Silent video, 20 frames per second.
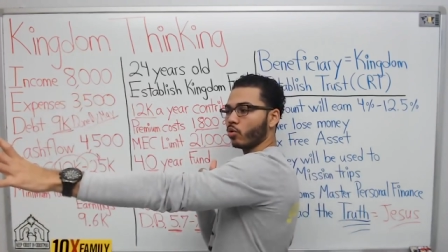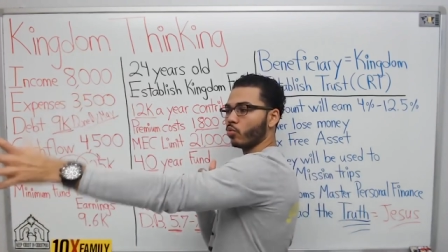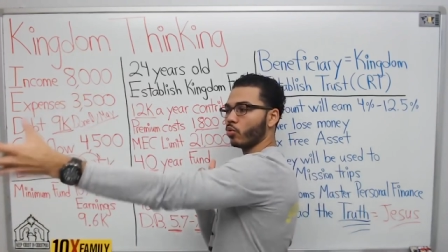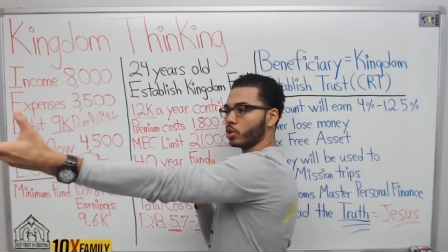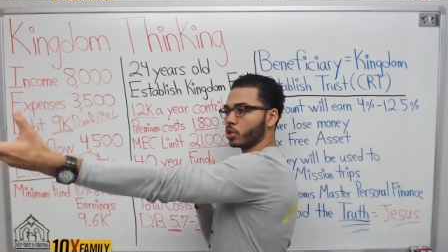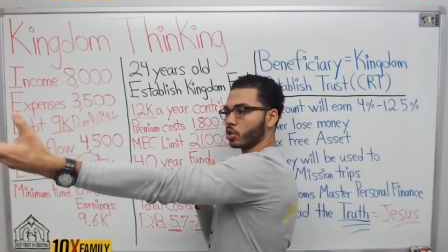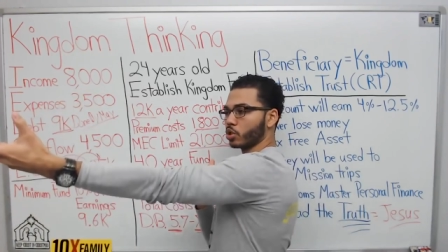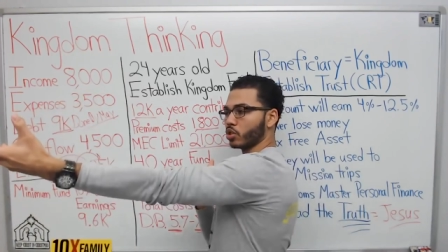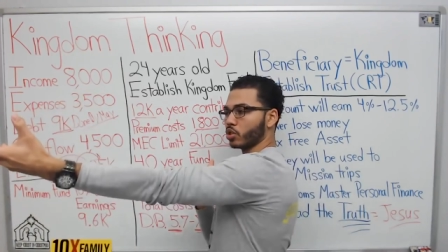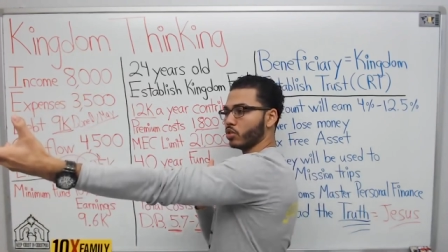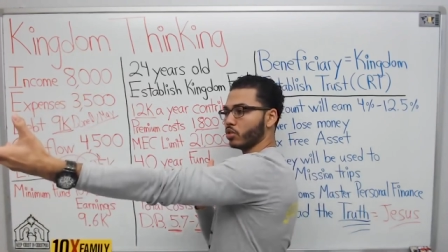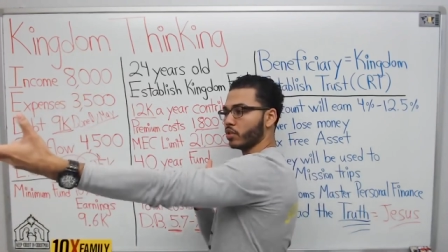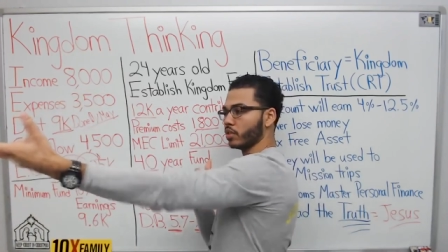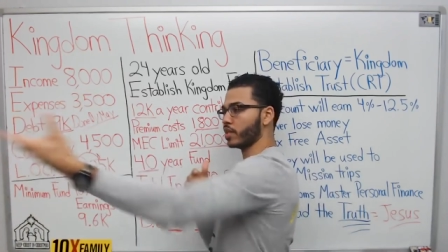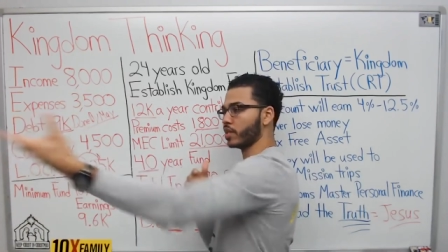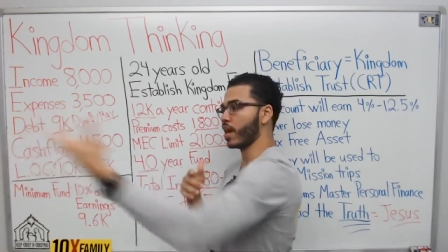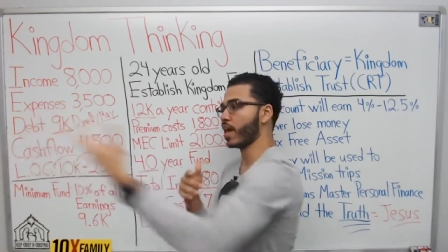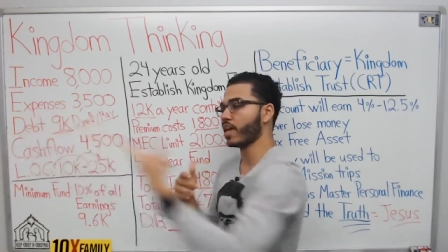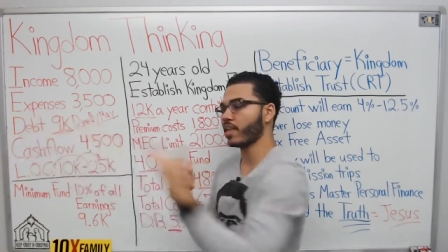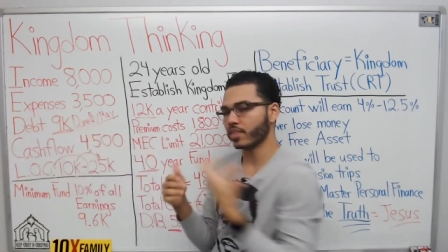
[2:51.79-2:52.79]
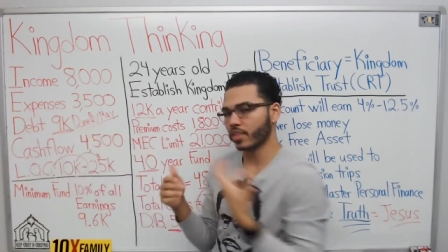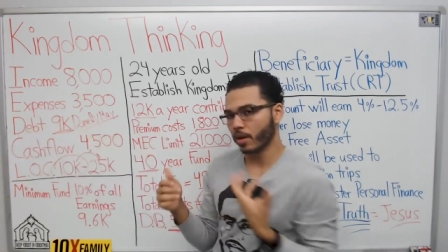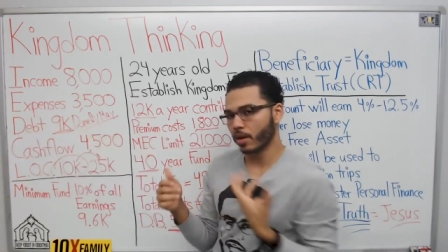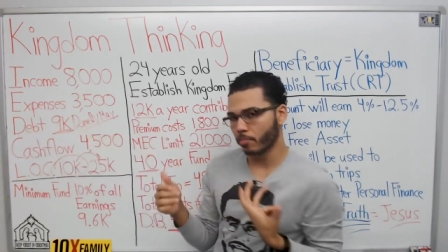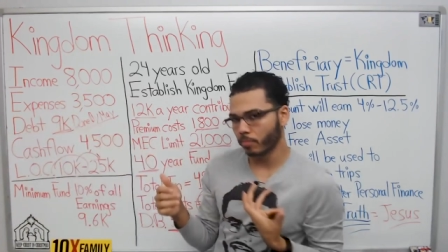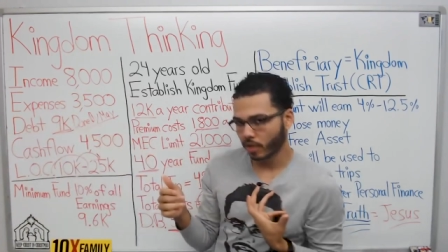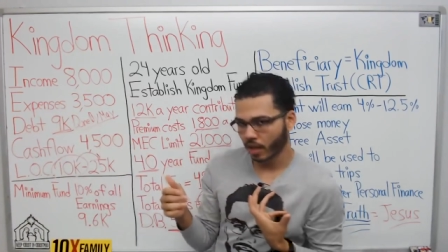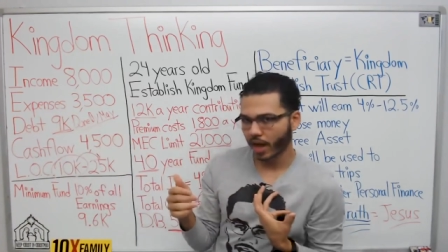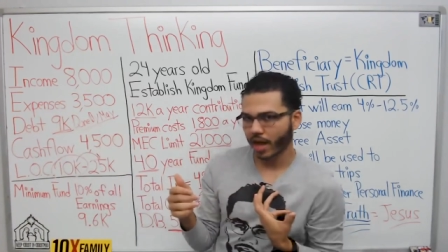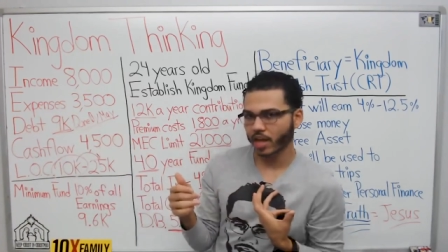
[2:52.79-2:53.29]
which gained
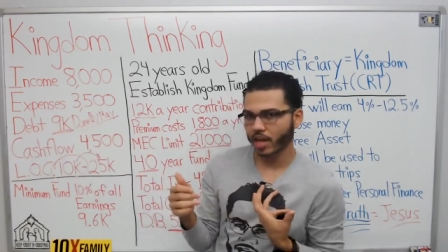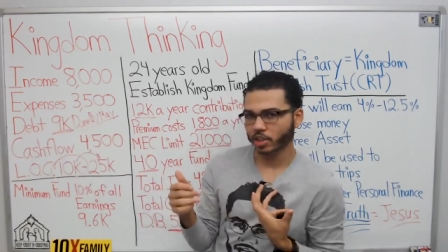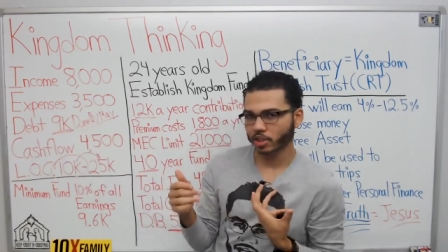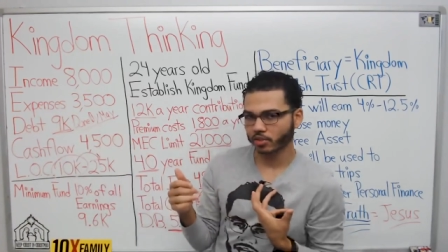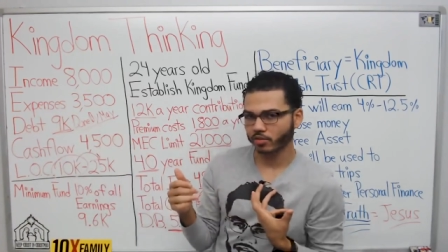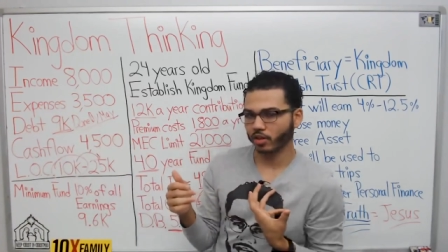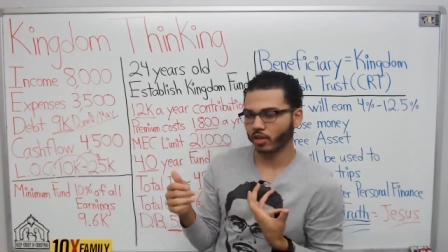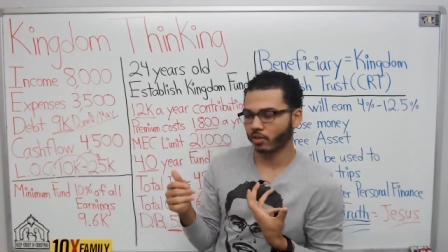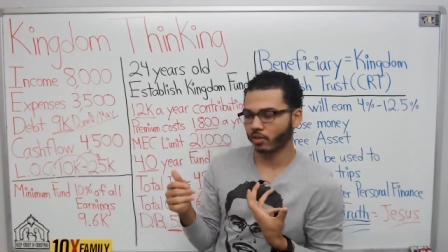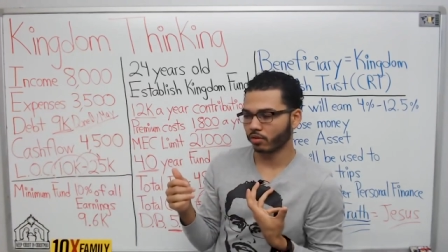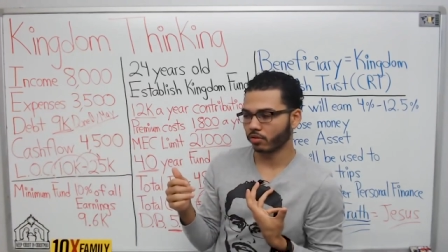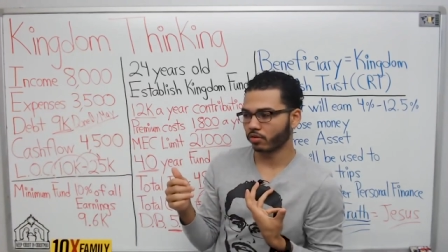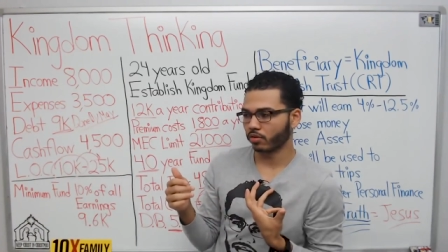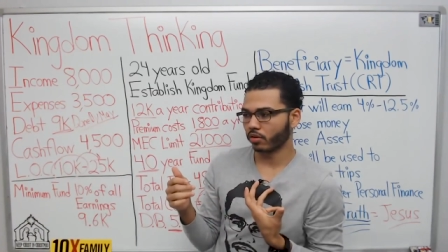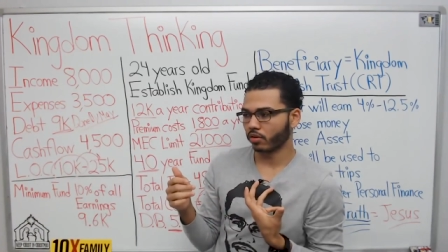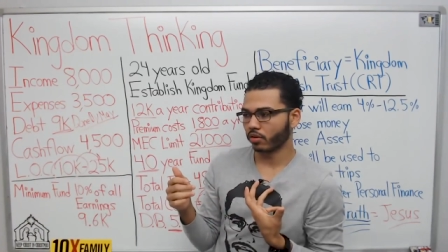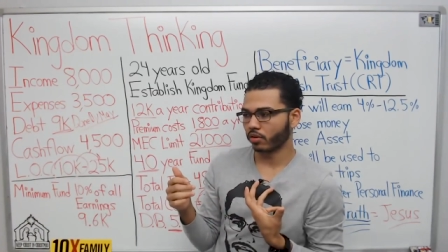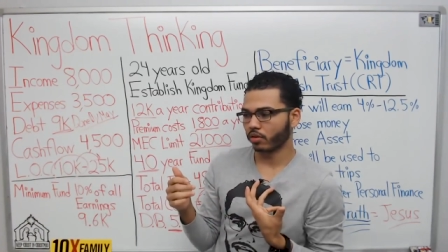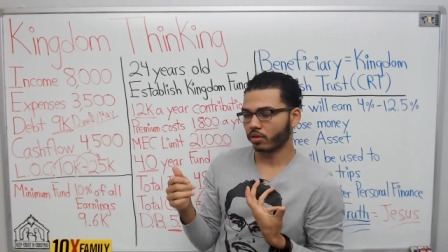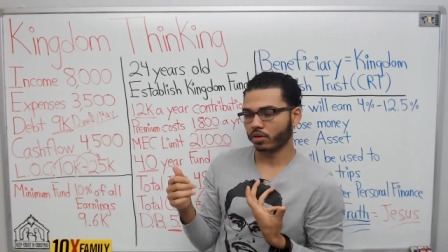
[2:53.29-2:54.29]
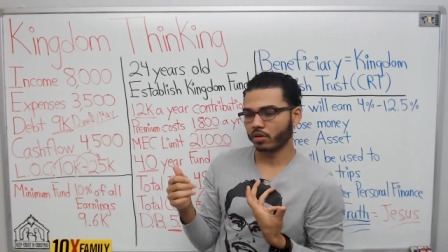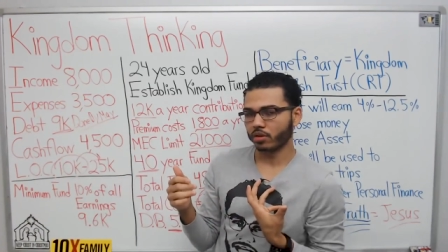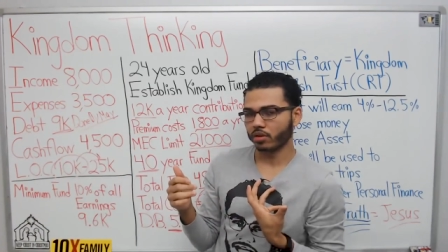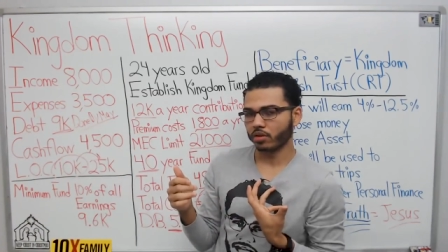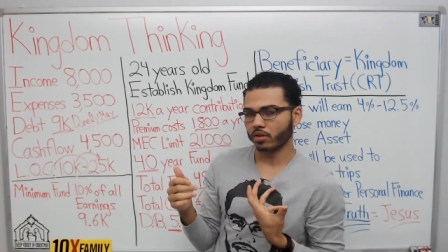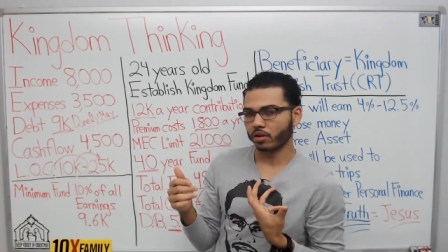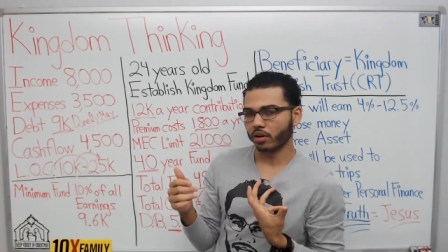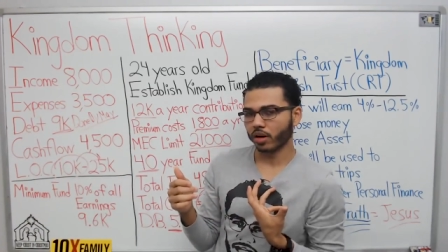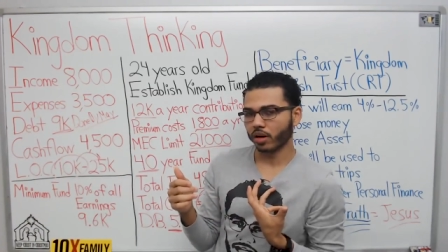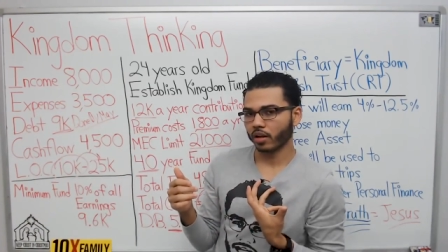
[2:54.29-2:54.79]
them cash flow,
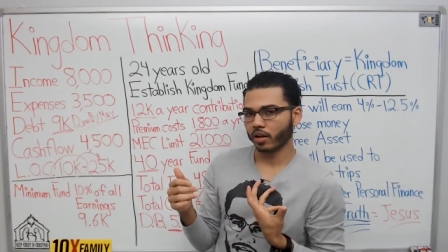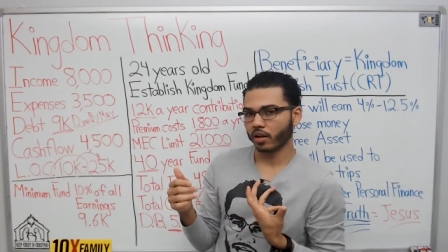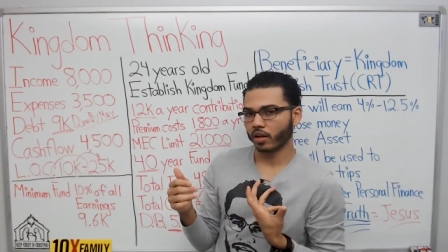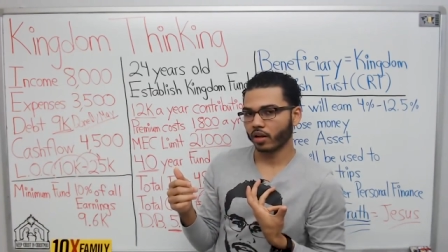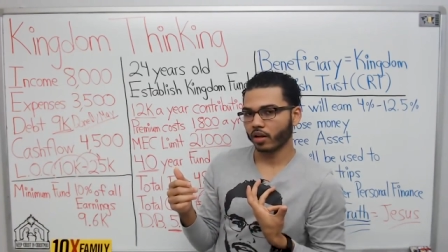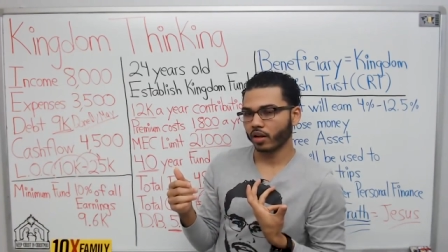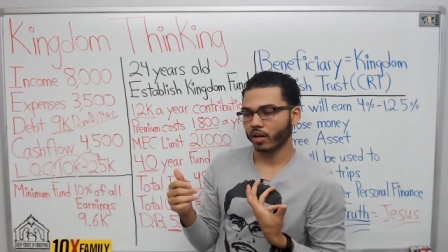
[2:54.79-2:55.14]
right?